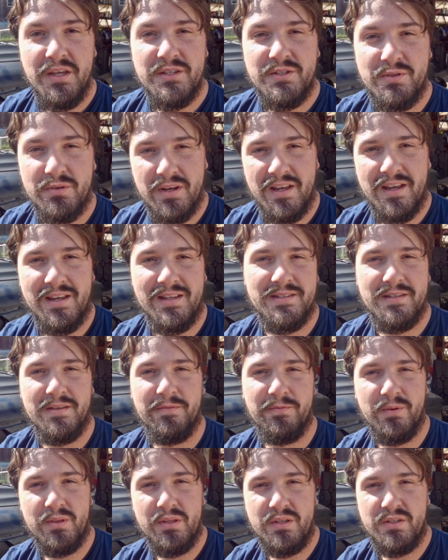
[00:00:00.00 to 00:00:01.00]
So that is
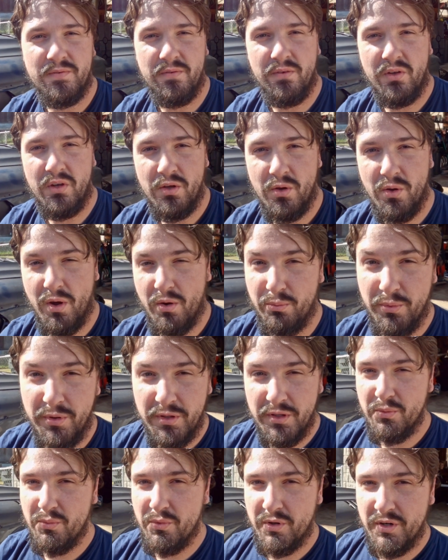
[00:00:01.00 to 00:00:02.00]
it for this video. I
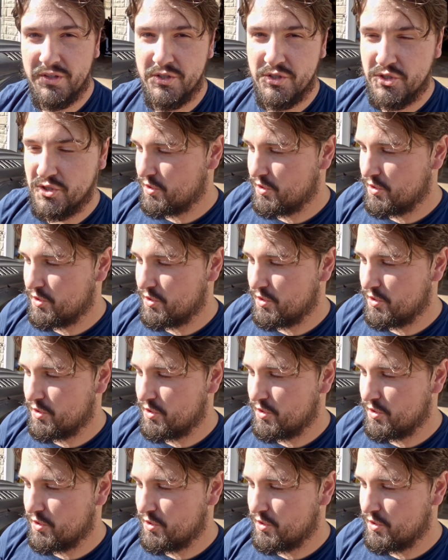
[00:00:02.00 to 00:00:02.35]
really wanted to